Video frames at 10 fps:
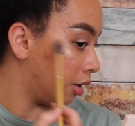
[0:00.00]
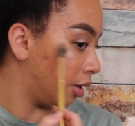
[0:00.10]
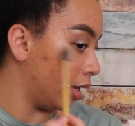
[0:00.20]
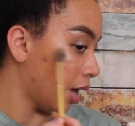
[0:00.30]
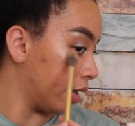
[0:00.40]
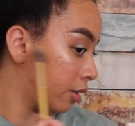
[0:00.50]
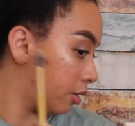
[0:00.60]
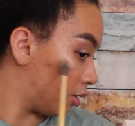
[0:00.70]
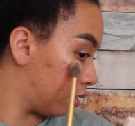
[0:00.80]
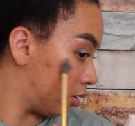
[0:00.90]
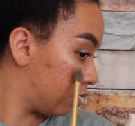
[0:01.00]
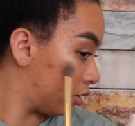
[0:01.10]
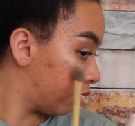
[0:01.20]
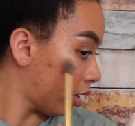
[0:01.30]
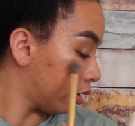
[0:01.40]
Yes,
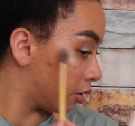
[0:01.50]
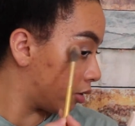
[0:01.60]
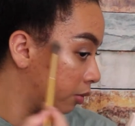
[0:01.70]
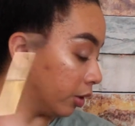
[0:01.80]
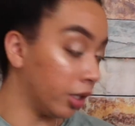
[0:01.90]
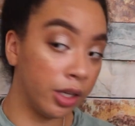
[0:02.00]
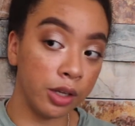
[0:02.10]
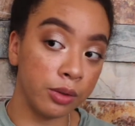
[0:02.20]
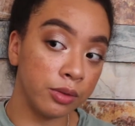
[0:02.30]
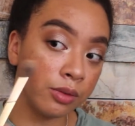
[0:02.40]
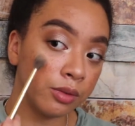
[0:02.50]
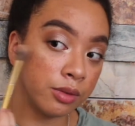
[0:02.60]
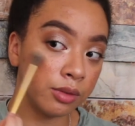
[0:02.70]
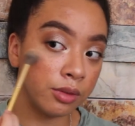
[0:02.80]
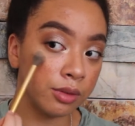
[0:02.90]
that's really cute.
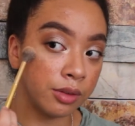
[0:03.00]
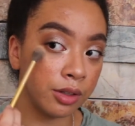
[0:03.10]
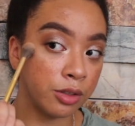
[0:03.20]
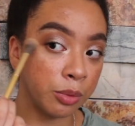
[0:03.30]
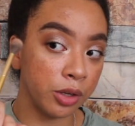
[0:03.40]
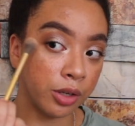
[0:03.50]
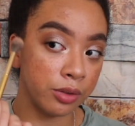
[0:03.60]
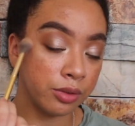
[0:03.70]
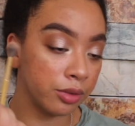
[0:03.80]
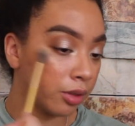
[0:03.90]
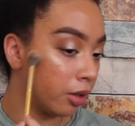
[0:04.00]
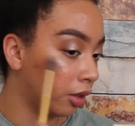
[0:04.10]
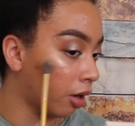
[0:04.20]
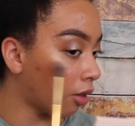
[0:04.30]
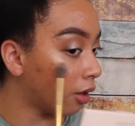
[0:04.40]
That's super cute. I like
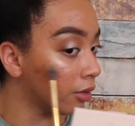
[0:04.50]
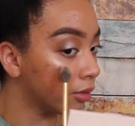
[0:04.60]
that a lot.